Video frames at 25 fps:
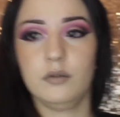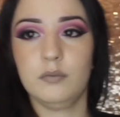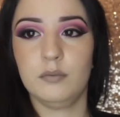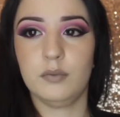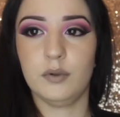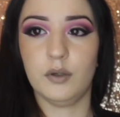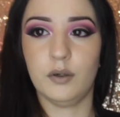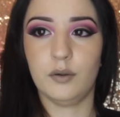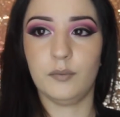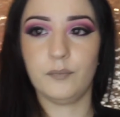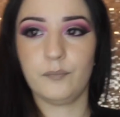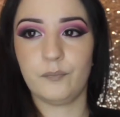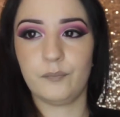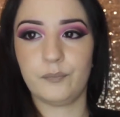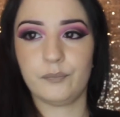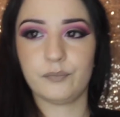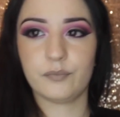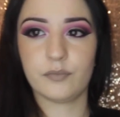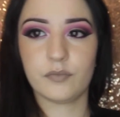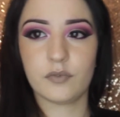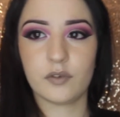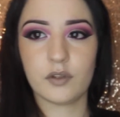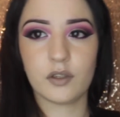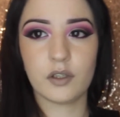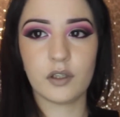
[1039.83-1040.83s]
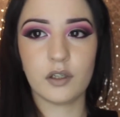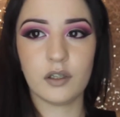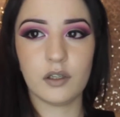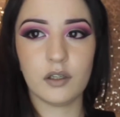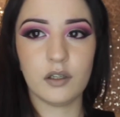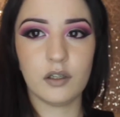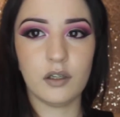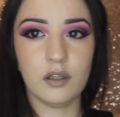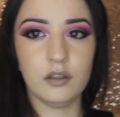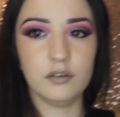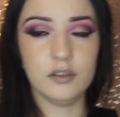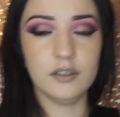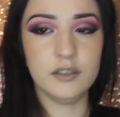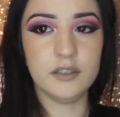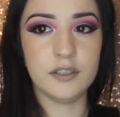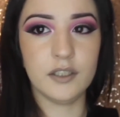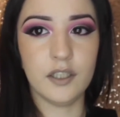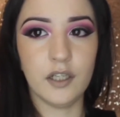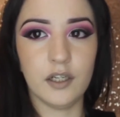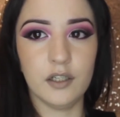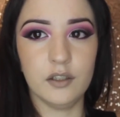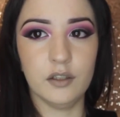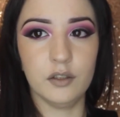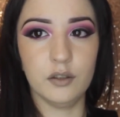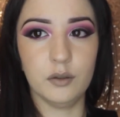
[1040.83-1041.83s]
but I'll need to
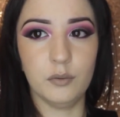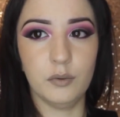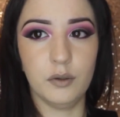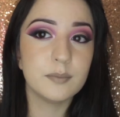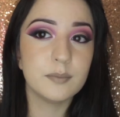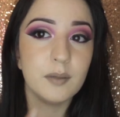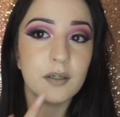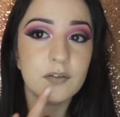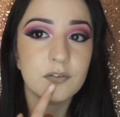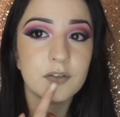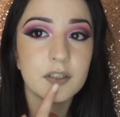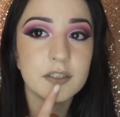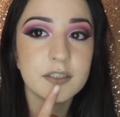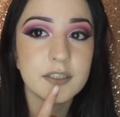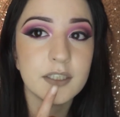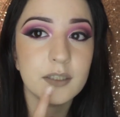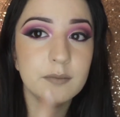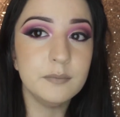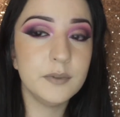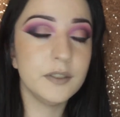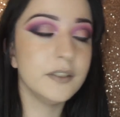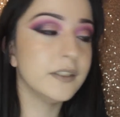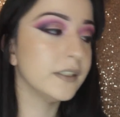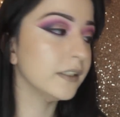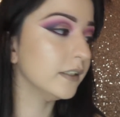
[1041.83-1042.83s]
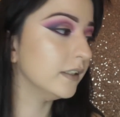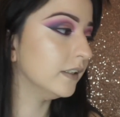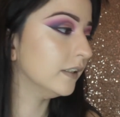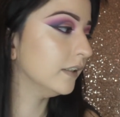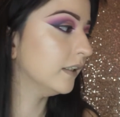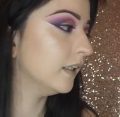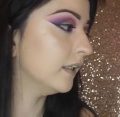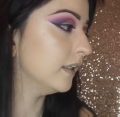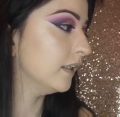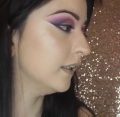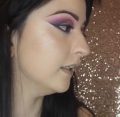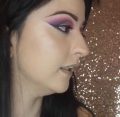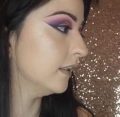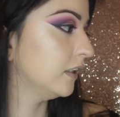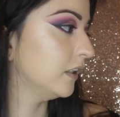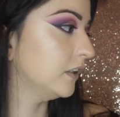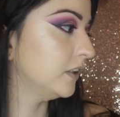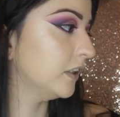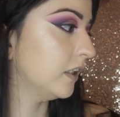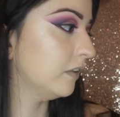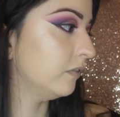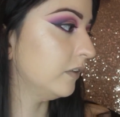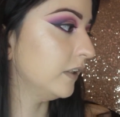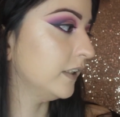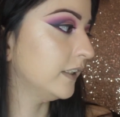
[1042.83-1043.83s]
get another my first time using the
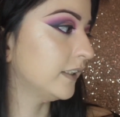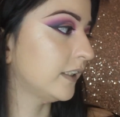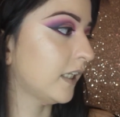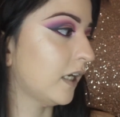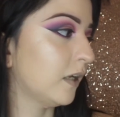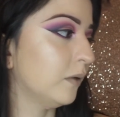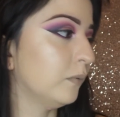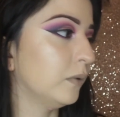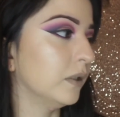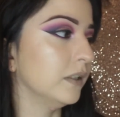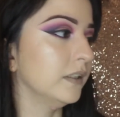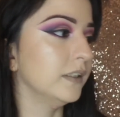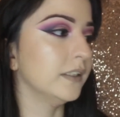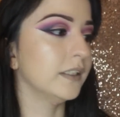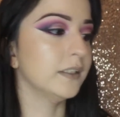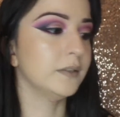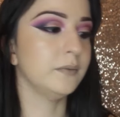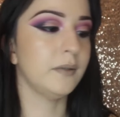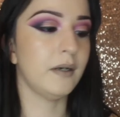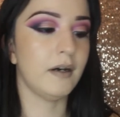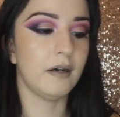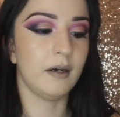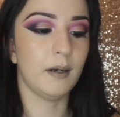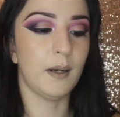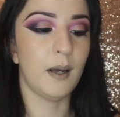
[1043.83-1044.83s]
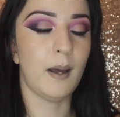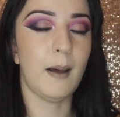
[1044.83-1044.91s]
Jeffree Star ones as well,